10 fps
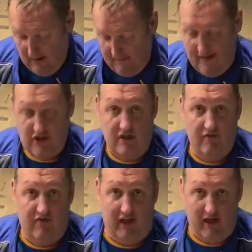That chicken
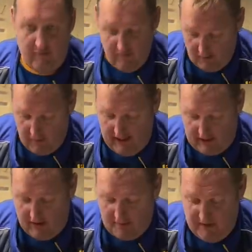fillet with that
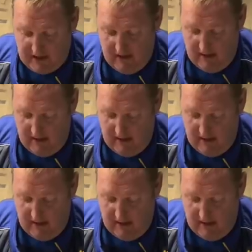crispy skin,